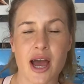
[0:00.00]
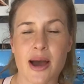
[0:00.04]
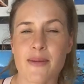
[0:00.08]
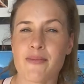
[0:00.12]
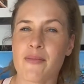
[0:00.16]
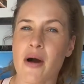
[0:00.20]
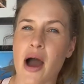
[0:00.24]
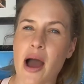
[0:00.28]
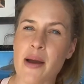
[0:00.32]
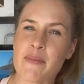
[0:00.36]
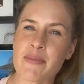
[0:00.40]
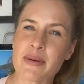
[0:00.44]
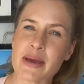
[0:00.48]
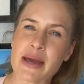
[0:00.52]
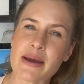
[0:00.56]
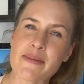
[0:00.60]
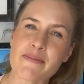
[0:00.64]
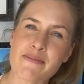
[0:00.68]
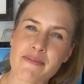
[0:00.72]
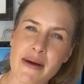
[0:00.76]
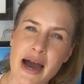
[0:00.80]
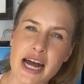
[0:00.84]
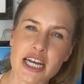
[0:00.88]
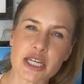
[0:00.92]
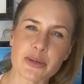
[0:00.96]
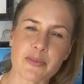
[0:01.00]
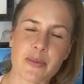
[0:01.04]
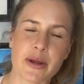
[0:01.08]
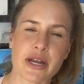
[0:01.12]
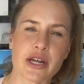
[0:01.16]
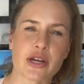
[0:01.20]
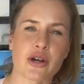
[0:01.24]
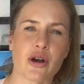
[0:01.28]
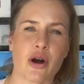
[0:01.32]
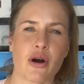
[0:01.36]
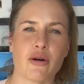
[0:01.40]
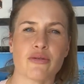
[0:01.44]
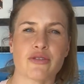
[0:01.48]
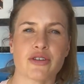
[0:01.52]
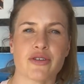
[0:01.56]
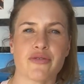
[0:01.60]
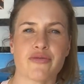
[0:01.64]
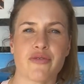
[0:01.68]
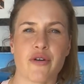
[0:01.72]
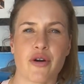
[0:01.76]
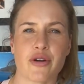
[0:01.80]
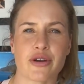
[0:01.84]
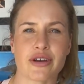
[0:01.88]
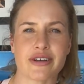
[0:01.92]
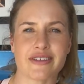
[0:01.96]
might be a much better goal to
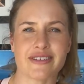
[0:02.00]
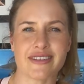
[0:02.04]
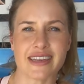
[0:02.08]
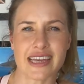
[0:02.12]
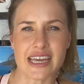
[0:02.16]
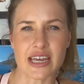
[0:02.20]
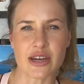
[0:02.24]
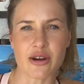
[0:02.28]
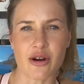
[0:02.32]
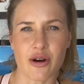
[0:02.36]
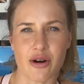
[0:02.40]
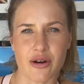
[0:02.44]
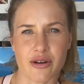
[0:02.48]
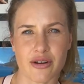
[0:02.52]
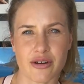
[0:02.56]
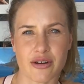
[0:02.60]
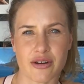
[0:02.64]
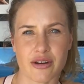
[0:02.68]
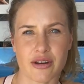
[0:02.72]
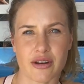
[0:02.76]
focus in on.